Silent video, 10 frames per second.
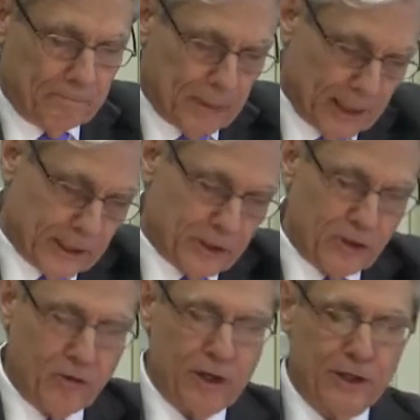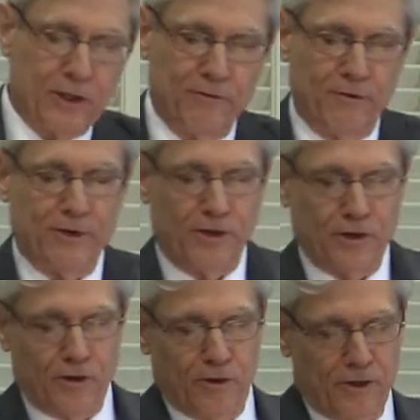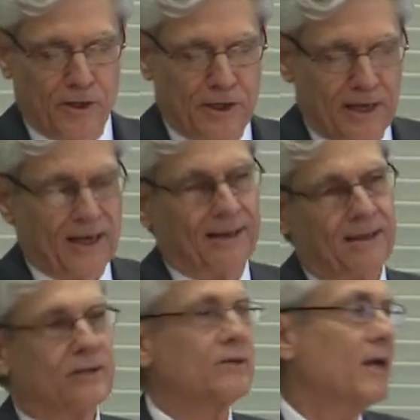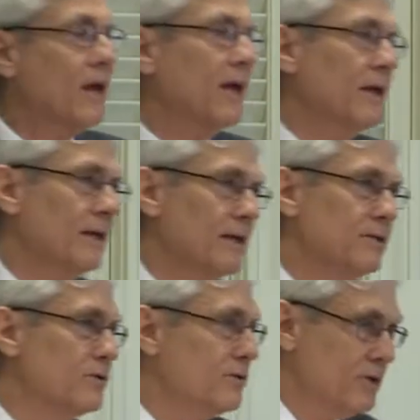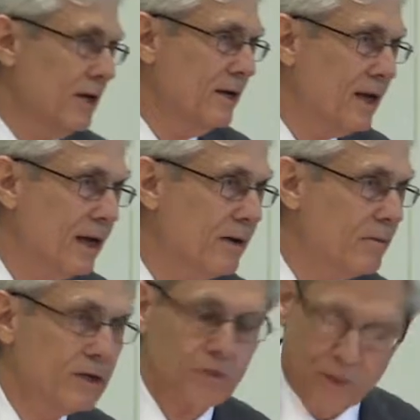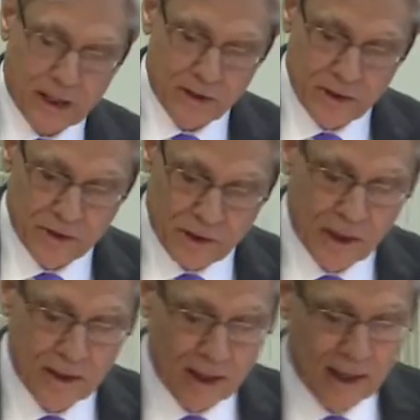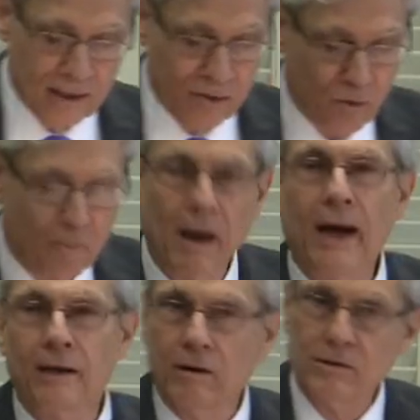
But it's a tradition for the church to take this day, Easter Sunday, Resurrection Sunday, to remind